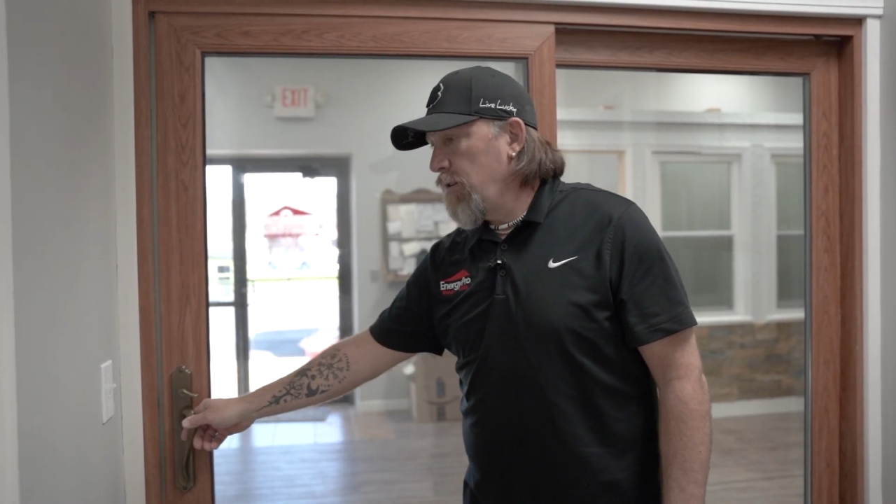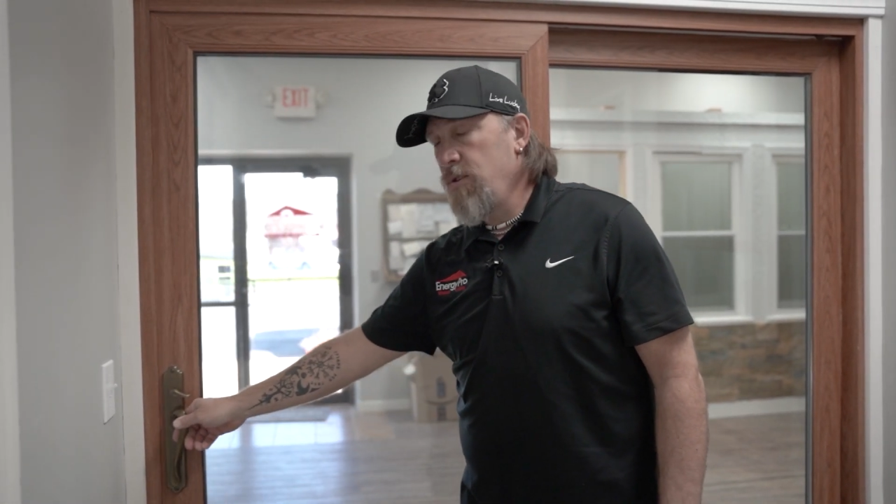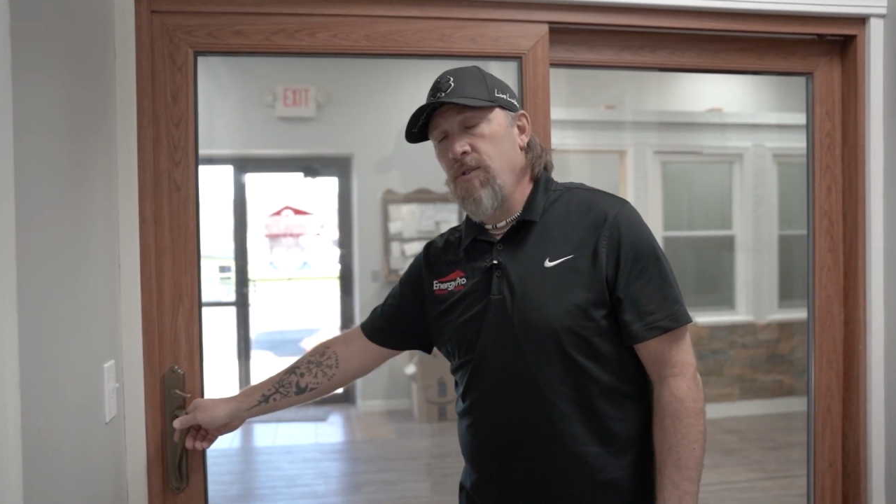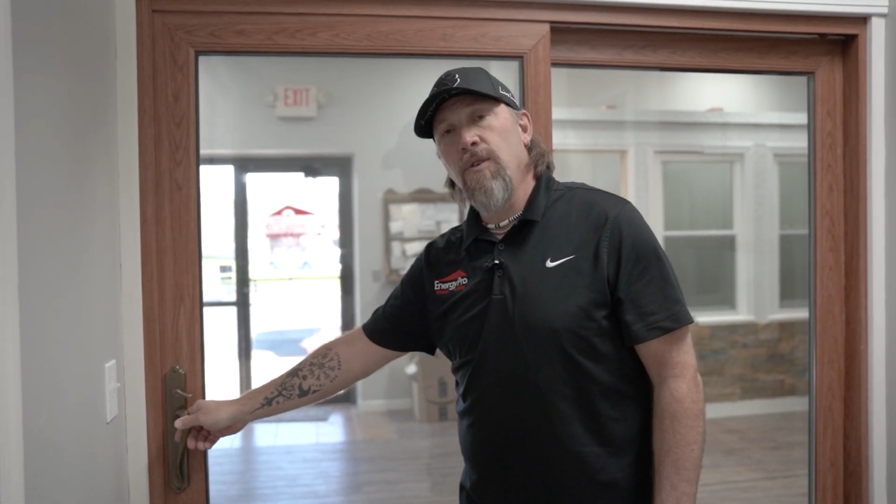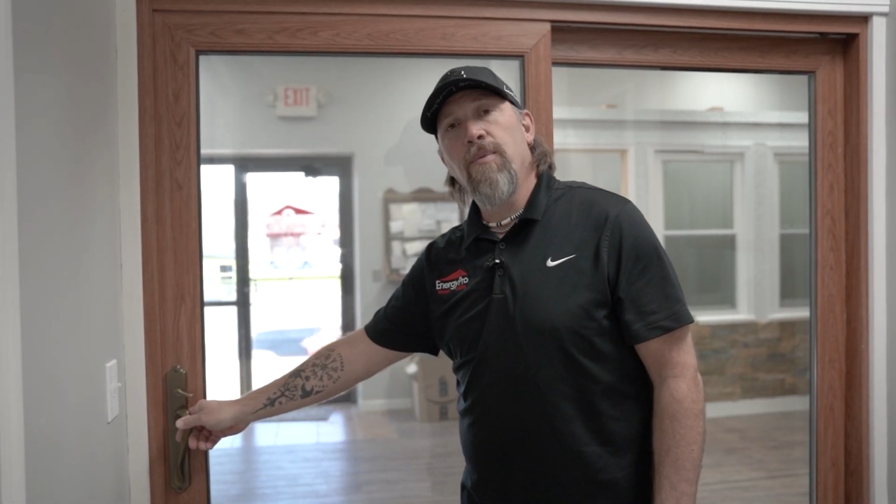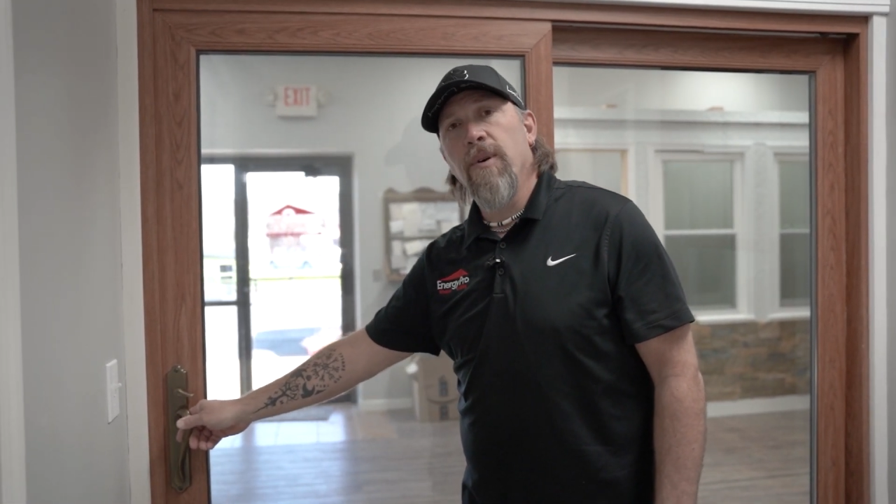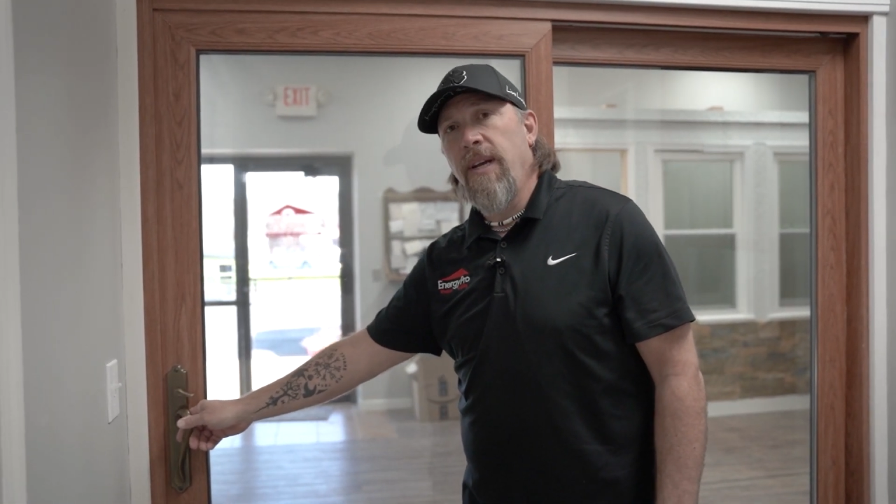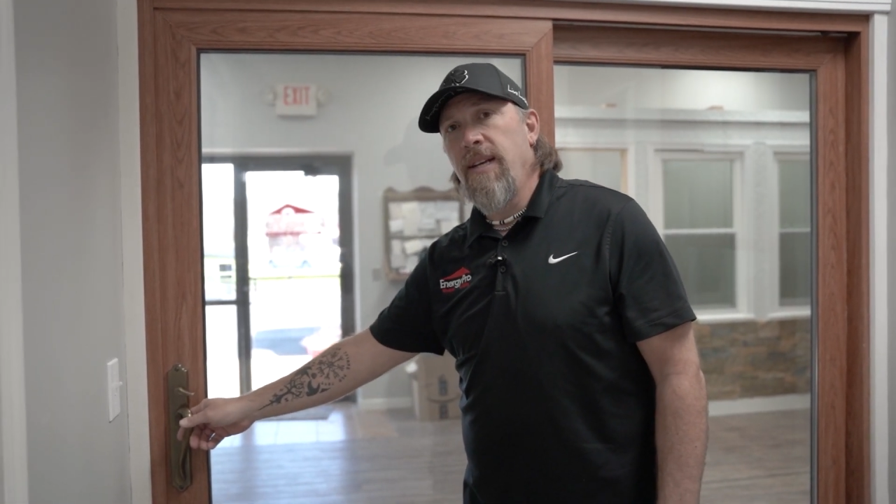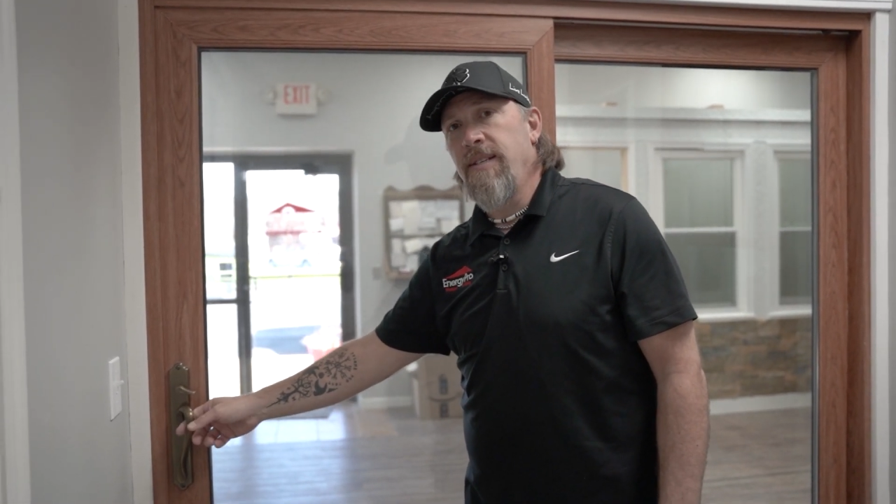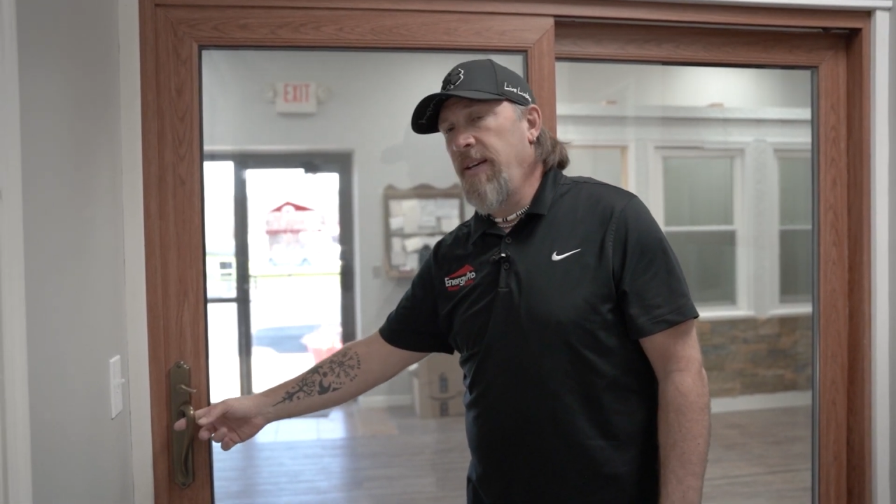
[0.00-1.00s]
super
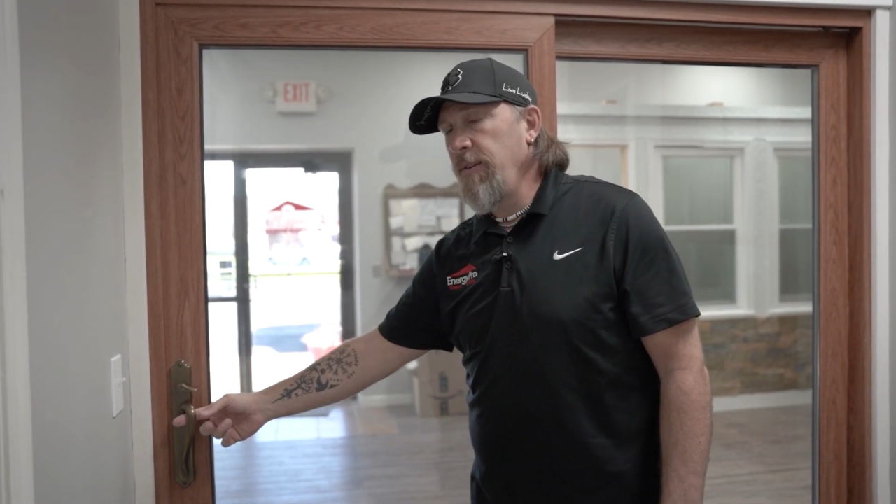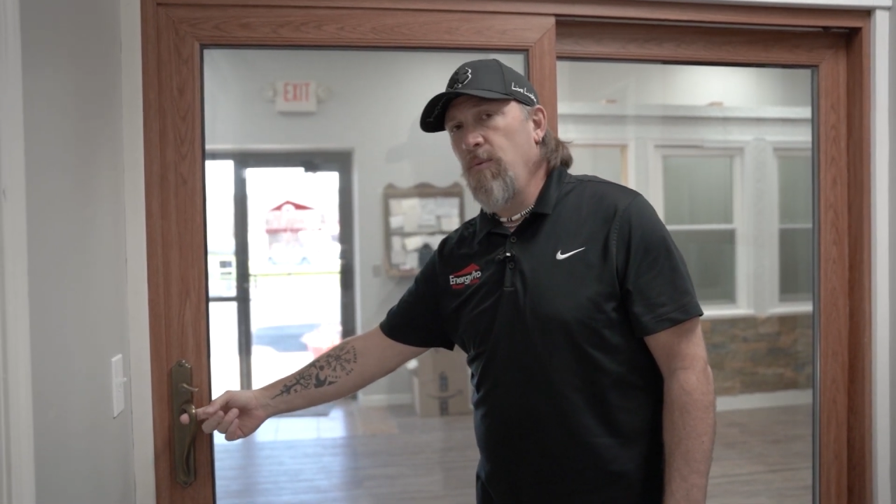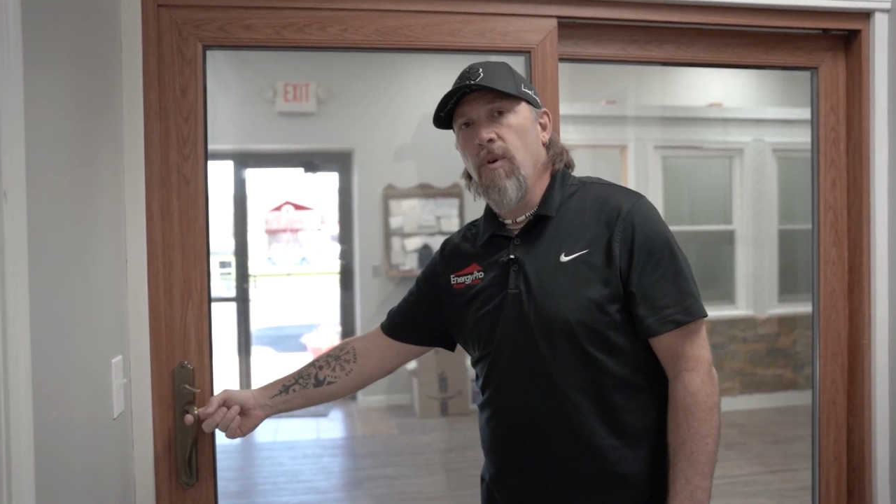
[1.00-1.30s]
easy,